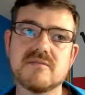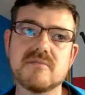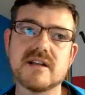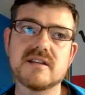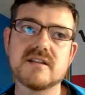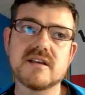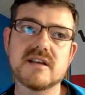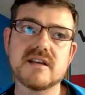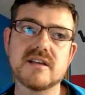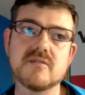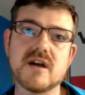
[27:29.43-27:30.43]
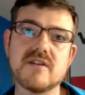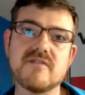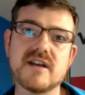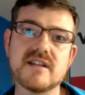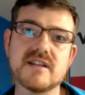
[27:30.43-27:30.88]
but UI
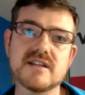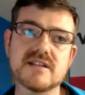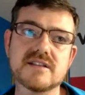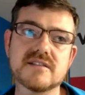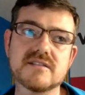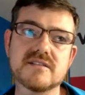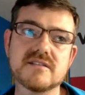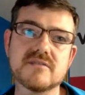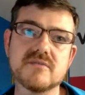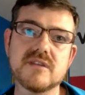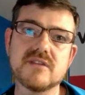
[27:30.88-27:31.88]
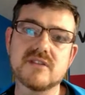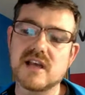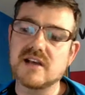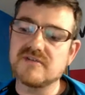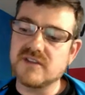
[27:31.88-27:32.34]
binders. We don't
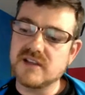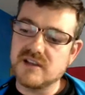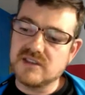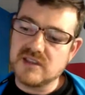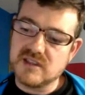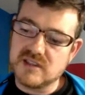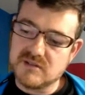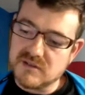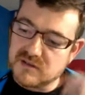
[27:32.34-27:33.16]
have anything